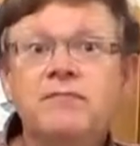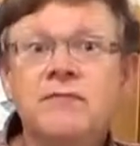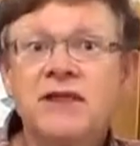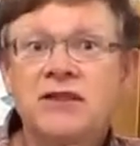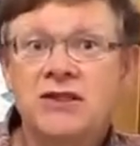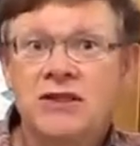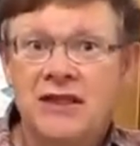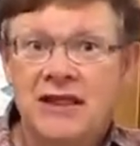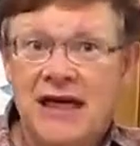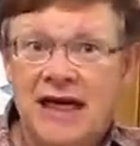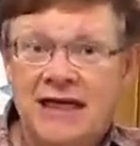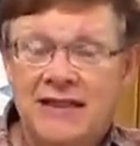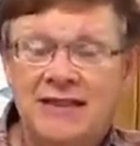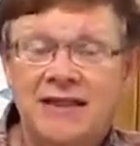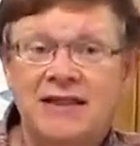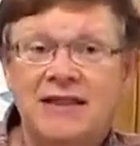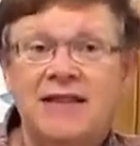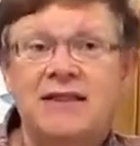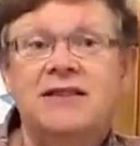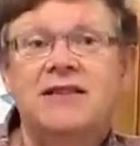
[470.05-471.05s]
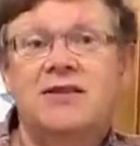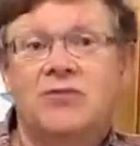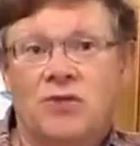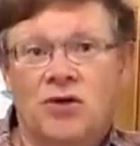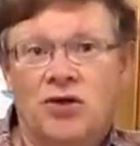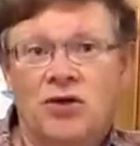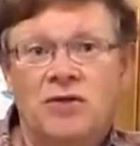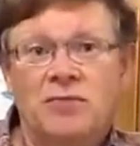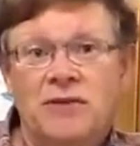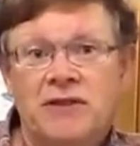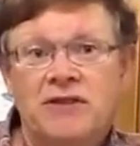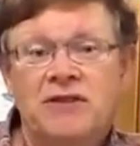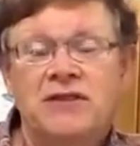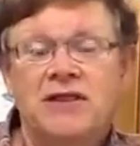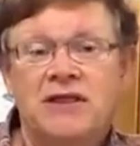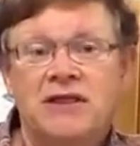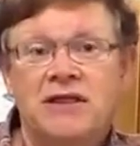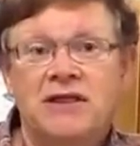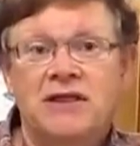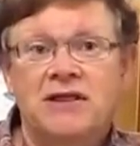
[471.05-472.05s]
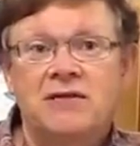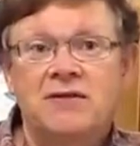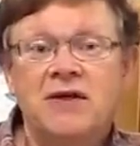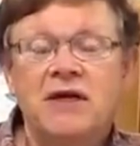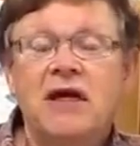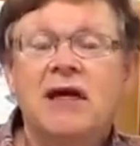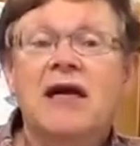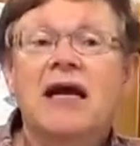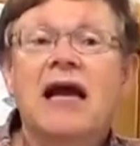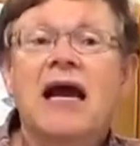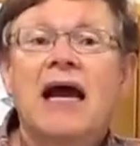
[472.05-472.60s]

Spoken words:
These are the kinds of things that we're going to be seeing.